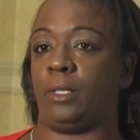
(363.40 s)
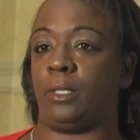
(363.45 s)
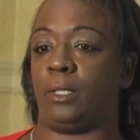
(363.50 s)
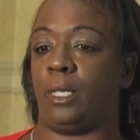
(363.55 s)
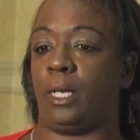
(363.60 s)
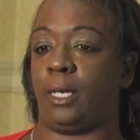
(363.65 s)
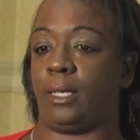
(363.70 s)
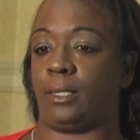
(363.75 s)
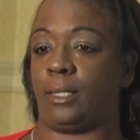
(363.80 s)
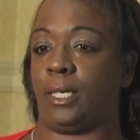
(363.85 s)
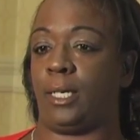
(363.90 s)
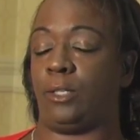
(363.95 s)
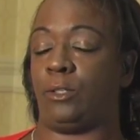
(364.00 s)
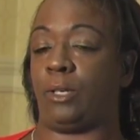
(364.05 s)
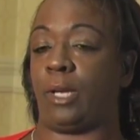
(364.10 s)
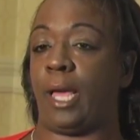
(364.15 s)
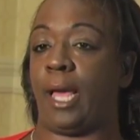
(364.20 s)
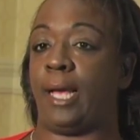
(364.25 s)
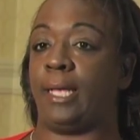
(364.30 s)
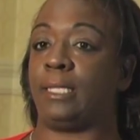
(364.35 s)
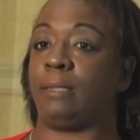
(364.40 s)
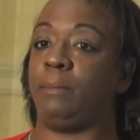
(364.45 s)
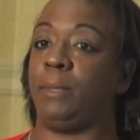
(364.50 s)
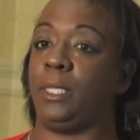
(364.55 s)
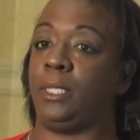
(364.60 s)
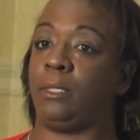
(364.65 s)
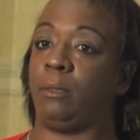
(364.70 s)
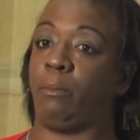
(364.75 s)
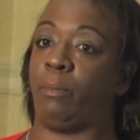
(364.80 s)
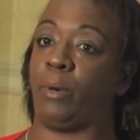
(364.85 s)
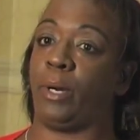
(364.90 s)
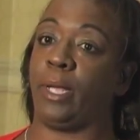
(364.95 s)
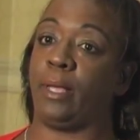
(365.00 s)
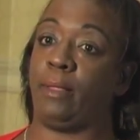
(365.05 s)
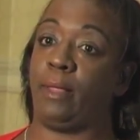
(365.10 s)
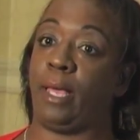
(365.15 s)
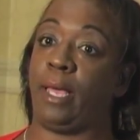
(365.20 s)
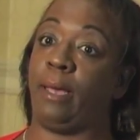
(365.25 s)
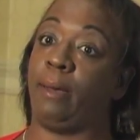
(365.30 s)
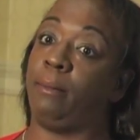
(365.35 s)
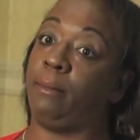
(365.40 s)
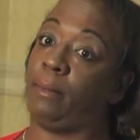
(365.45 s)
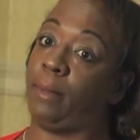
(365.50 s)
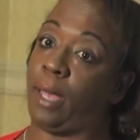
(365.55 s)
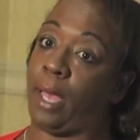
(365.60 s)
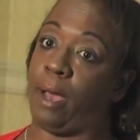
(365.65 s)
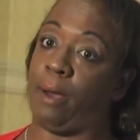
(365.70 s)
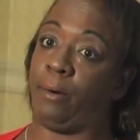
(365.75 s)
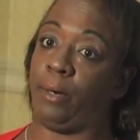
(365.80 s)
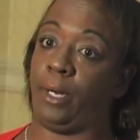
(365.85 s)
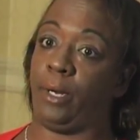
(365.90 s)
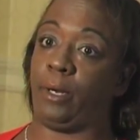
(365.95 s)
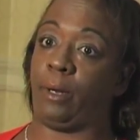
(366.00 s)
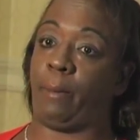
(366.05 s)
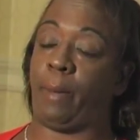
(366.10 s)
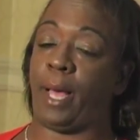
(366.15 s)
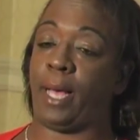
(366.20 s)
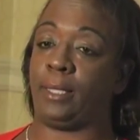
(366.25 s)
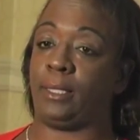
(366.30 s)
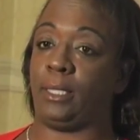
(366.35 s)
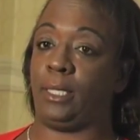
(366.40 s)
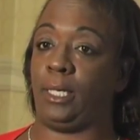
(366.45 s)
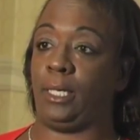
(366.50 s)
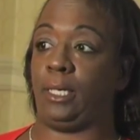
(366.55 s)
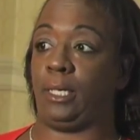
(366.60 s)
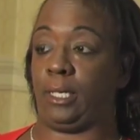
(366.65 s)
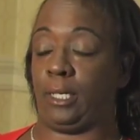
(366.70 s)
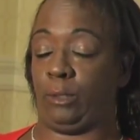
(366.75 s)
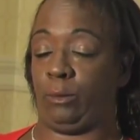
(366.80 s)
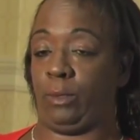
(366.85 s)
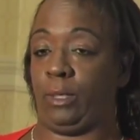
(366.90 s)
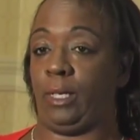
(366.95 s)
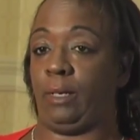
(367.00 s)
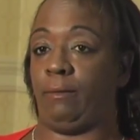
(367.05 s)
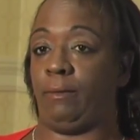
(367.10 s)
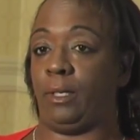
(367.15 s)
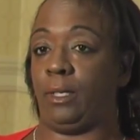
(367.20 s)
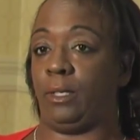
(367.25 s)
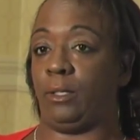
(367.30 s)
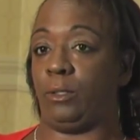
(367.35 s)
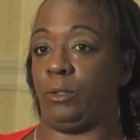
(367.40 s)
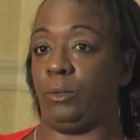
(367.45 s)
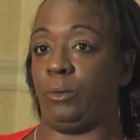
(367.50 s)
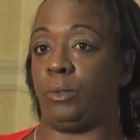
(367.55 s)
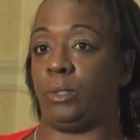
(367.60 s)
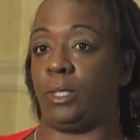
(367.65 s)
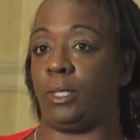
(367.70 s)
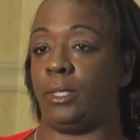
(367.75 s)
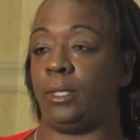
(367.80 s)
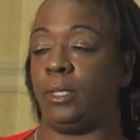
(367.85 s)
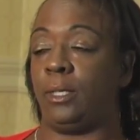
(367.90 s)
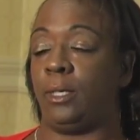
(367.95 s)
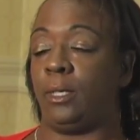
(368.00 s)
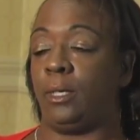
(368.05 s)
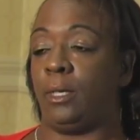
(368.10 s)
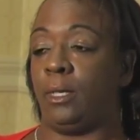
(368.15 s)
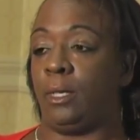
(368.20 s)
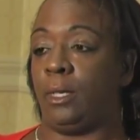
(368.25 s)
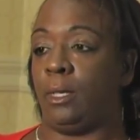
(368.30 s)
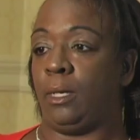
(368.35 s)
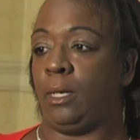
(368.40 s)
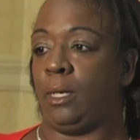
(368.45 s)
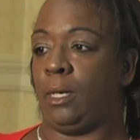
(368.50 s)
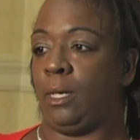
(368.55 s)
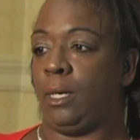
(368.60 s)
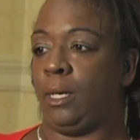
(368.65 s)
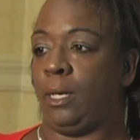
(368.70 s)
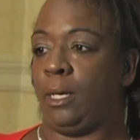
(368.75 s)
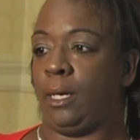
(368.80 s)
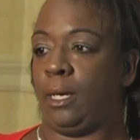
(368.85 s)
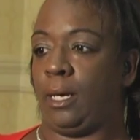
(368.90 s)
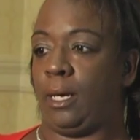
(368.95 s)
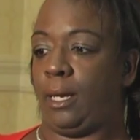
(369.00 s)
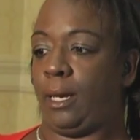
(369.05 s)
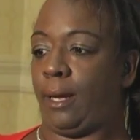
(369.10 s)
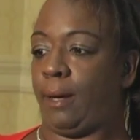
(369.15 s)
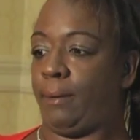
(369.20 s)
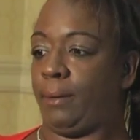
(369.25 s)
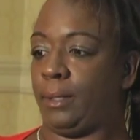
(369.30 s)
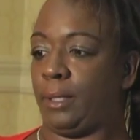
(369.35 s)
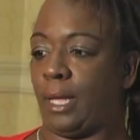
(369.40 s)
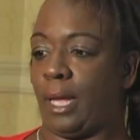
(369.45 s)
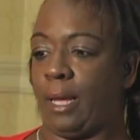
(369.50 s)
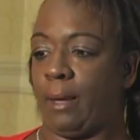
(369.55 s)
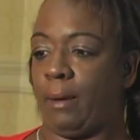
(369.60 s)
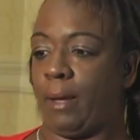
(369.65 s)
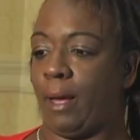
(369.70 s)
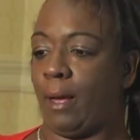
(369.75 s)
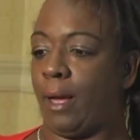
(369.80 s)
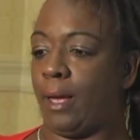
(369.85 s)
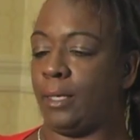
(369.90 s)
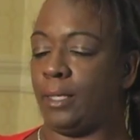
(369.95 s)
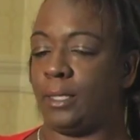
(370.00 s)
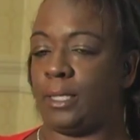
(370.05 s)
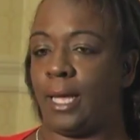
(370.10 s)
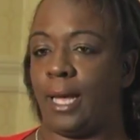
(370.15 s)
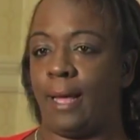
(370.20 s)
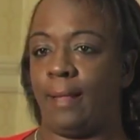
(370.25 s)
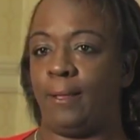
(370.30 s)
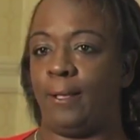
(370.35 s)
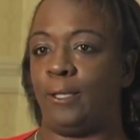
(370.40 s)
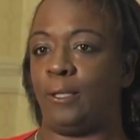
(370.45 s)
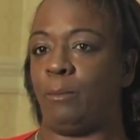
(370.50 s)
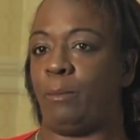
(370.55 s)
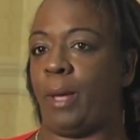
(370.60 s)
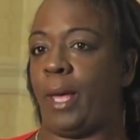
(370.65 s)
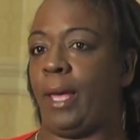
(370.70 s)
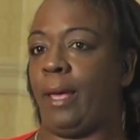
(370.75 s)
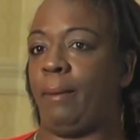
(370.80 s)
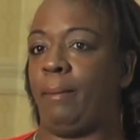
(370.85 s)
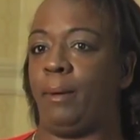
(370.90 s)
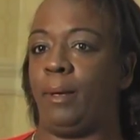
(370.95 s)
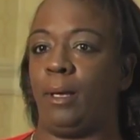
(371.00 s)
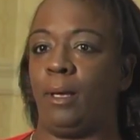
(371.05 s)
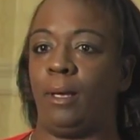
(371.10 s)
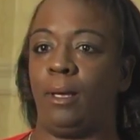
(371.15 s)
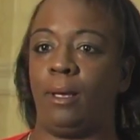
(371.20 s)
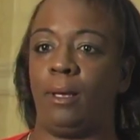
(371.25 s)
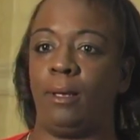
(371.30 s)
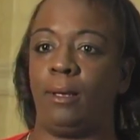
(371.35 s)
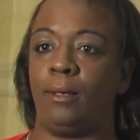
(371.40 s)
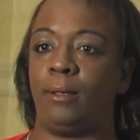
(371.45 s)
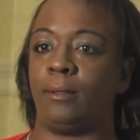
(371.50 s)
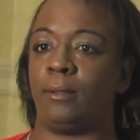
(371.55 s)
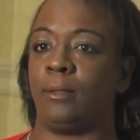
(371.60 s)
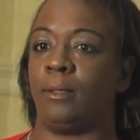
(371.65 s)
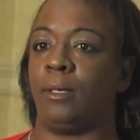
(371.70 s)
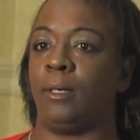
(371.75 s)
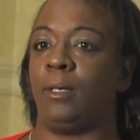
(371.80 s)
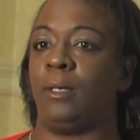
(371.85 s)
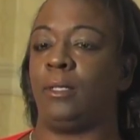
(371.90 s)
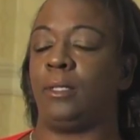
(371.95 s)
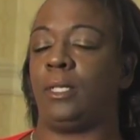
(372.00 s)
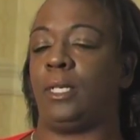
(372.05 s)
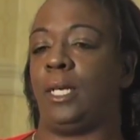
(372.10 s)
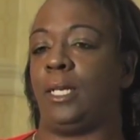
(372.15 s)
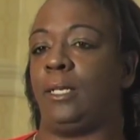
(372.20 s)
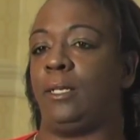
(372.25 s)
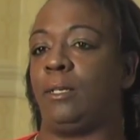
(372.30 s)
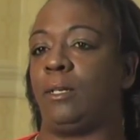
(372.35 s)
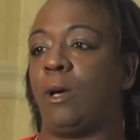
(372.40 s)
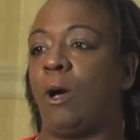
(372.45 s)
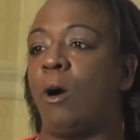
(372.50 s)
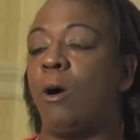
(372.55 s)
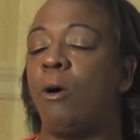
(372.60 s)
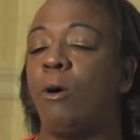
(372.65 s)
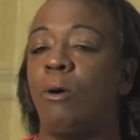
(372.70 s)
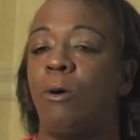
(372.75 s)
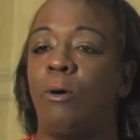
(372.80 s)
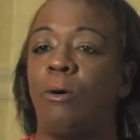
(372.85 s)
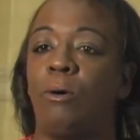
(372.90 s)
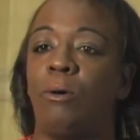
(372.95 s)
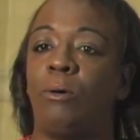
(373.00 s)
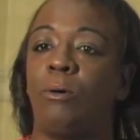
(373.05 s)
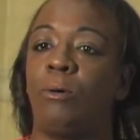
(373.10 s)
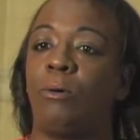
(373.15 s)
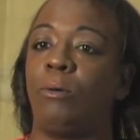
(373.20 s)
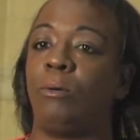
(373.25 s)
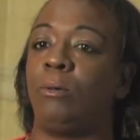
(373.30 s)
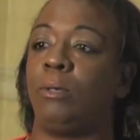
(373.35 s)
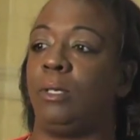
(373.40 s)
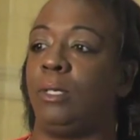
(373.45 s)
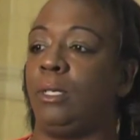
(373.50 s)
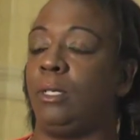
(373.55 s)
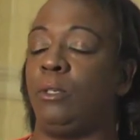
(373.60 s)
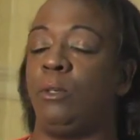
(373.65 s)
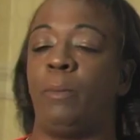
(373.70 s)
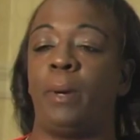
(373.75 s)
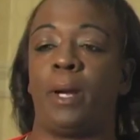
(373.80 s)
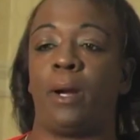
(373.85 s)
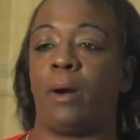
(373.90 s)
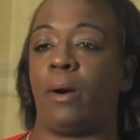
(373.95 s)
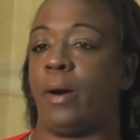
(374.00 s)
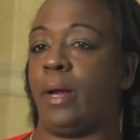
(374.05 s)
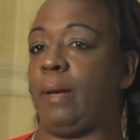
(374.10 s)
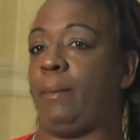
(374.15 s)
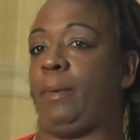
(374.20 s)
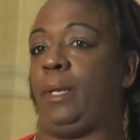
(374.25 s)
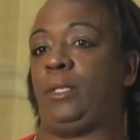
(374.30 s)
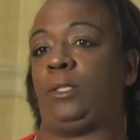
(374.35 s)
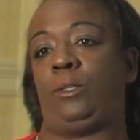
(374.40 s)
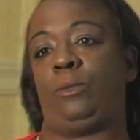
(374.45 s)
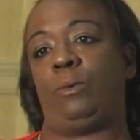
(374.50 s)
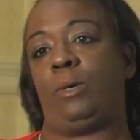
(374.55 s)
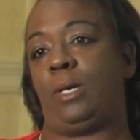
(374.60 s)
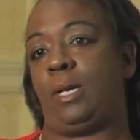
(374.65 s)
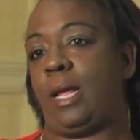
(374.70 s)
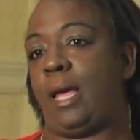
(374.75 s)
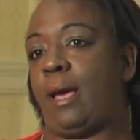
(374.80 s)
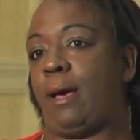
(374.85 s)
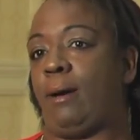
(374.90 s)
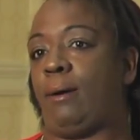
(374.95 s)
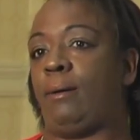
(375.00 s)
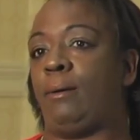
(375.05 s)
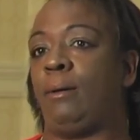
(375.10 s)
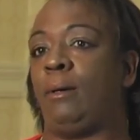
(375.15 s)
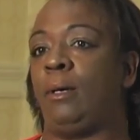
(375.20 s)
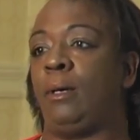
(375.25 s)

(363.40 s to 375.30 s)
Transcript: or 6, Kendrec asked me to bring them out here to Pasadena because we lived in Azusa. And I was like, I just had this baby, it's getting cold, you better hurry up, let's do it now.